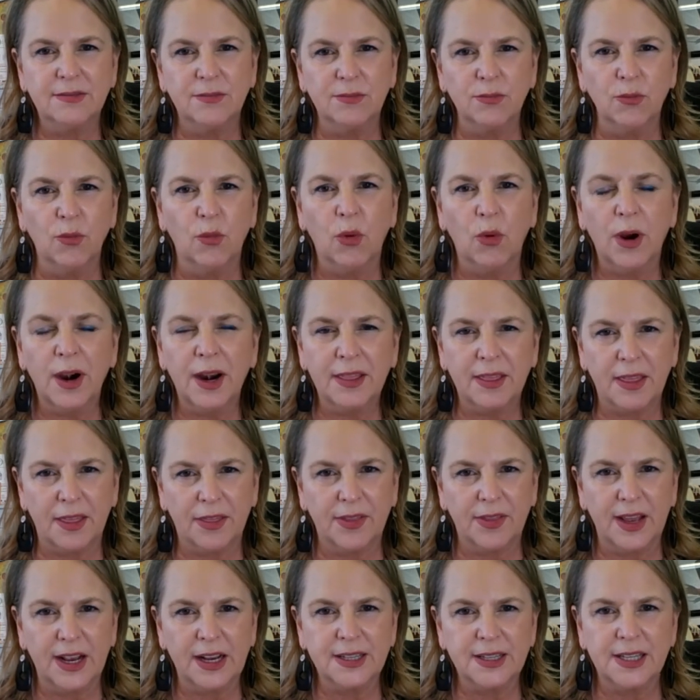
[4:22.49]
one of the
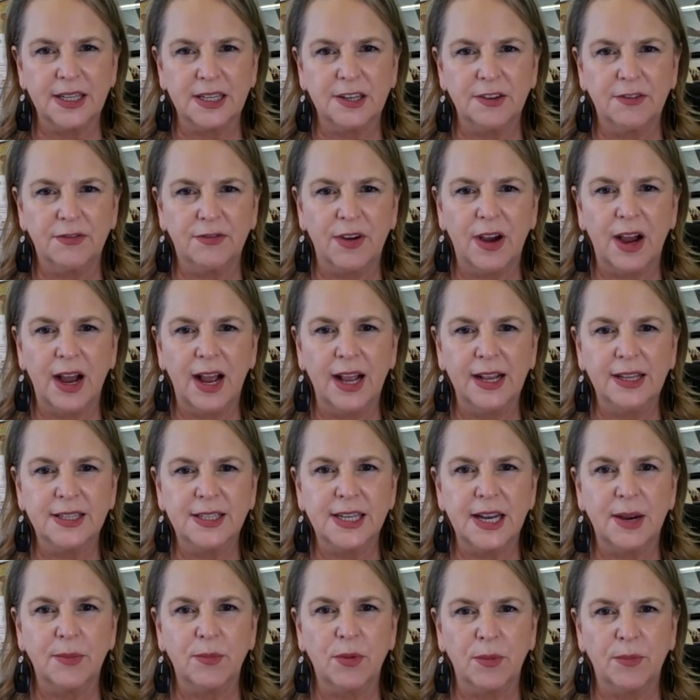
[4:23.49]
things that defines
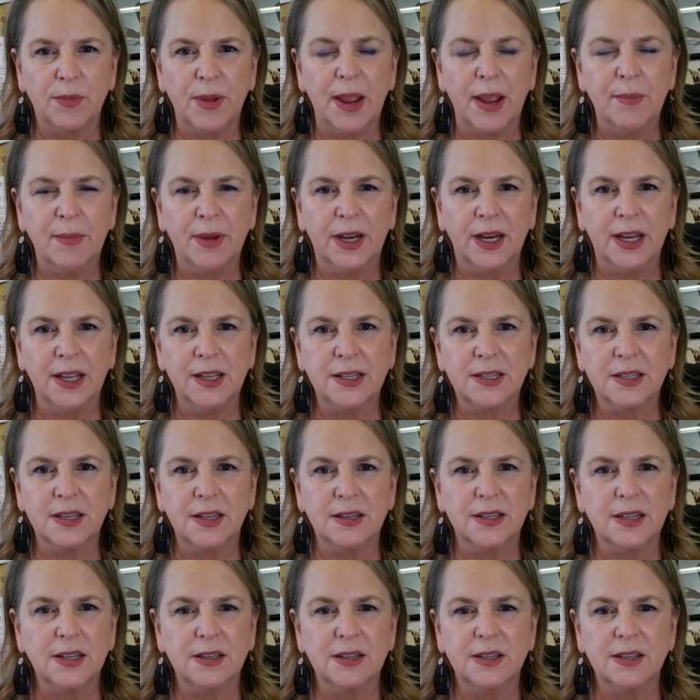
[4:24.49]
Deborah Bateman, is a